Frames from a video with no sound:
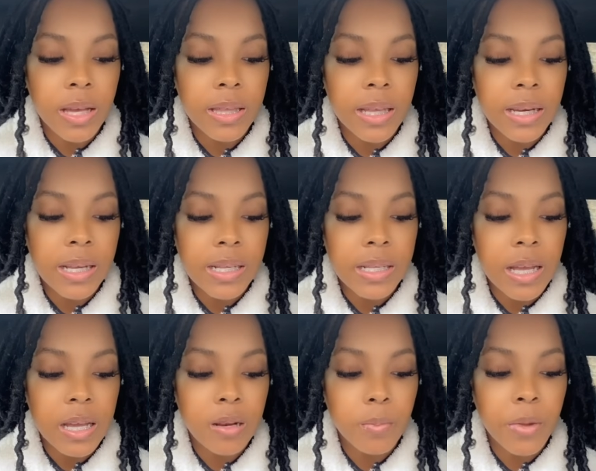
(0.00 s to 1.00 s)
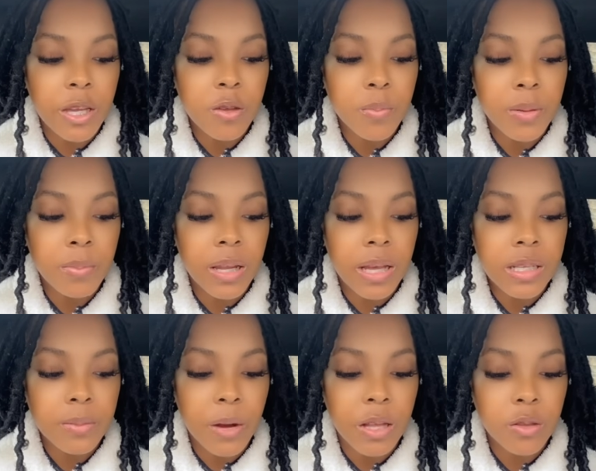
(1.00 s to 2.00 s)
Then he said, May you be
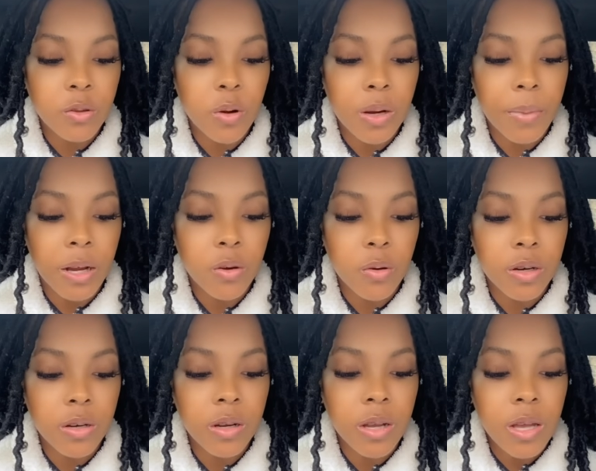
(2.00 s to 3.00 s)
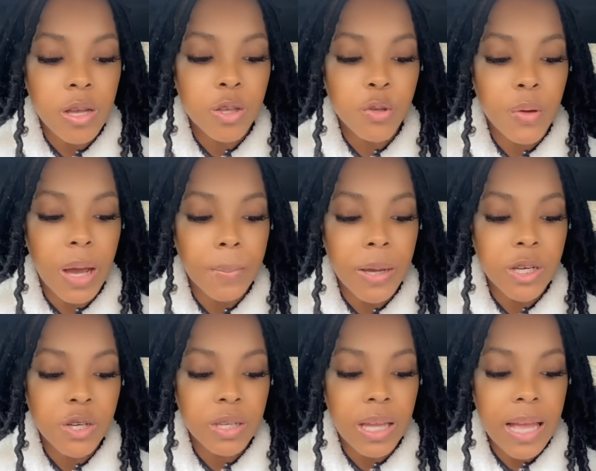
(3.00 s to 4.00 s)
blessed by the Lord, my daughter. You have made
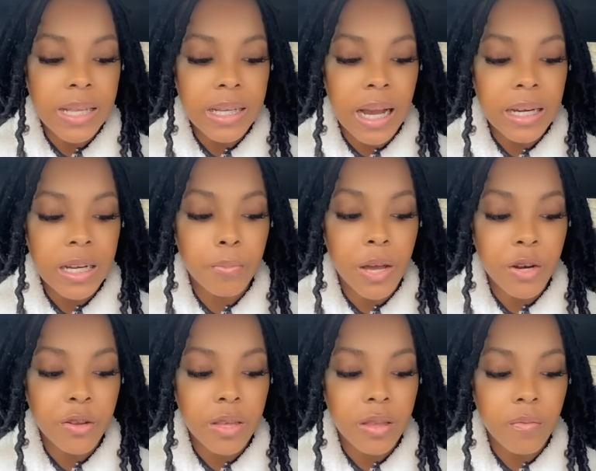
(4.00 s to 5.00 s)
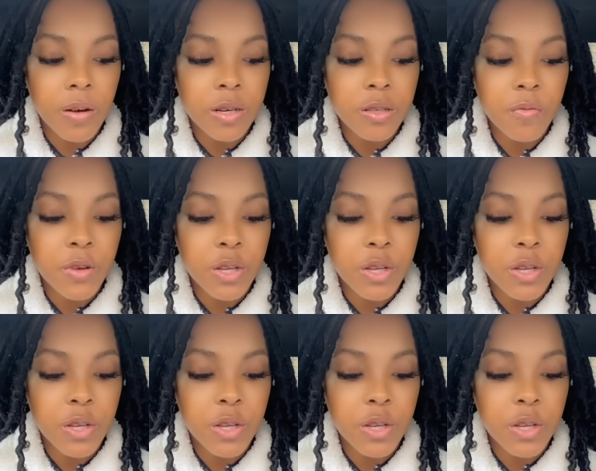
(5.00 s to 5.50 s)
your last kindness better than the first, for